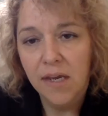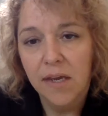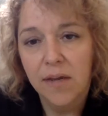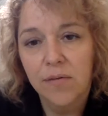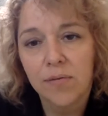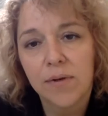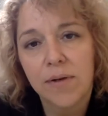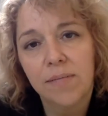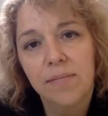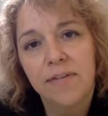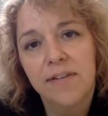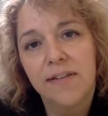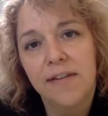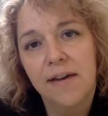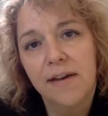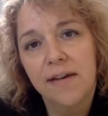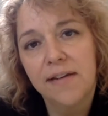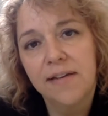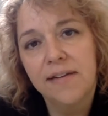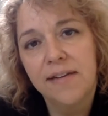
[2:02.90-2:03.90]
And when I'm
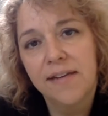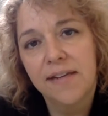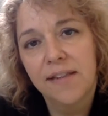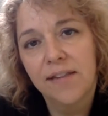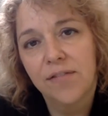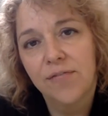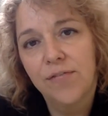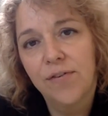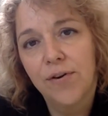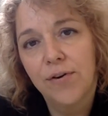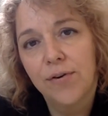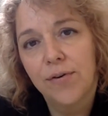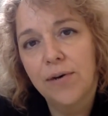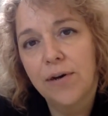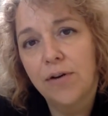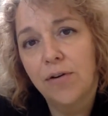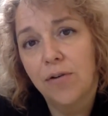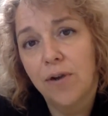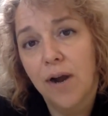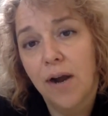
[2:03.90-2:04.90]
done taking the photo,
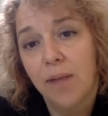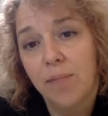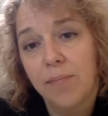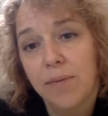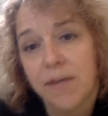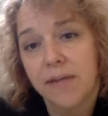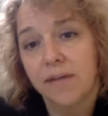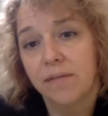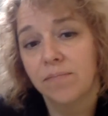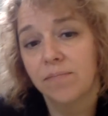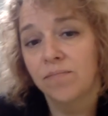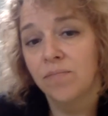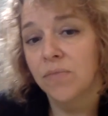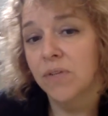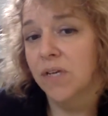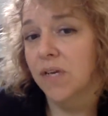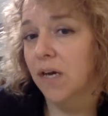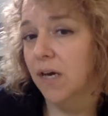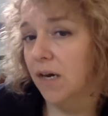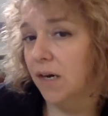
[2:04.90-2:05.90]
I'll crop it.
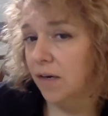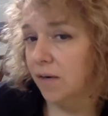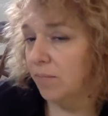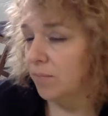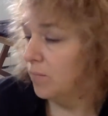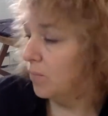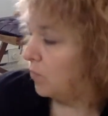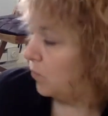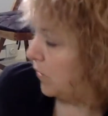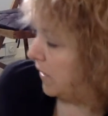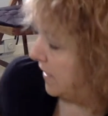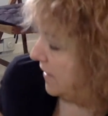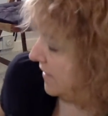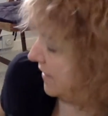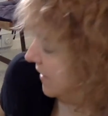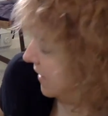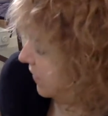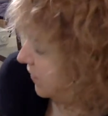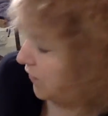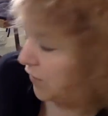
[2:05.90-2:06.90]
When I
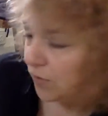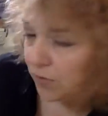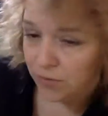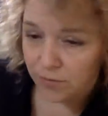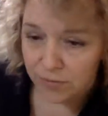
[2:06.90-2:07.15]
take the photo